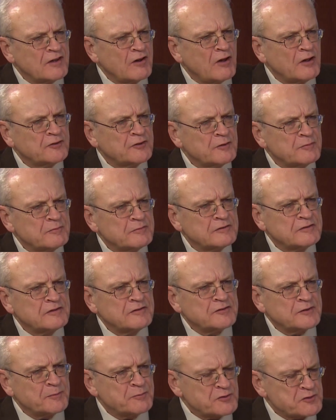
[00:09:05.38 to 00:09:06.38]
that also
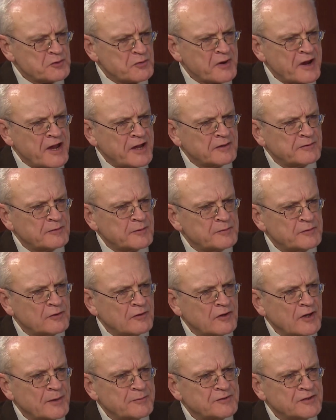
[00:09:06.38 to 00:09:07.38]
subtract from
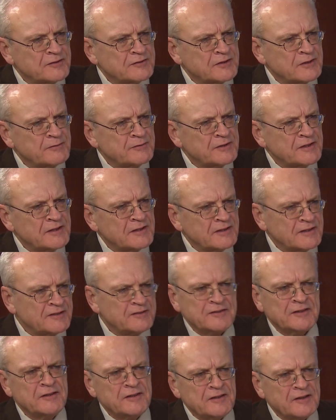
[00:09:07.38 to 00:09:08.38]
their objectivity, at
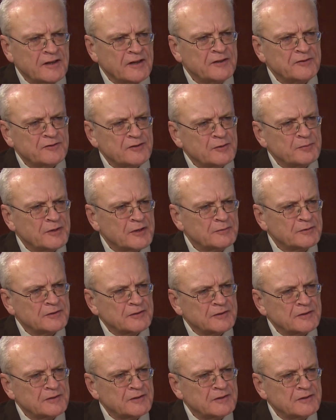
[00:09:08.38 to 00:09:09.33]
least in the eyes of the public?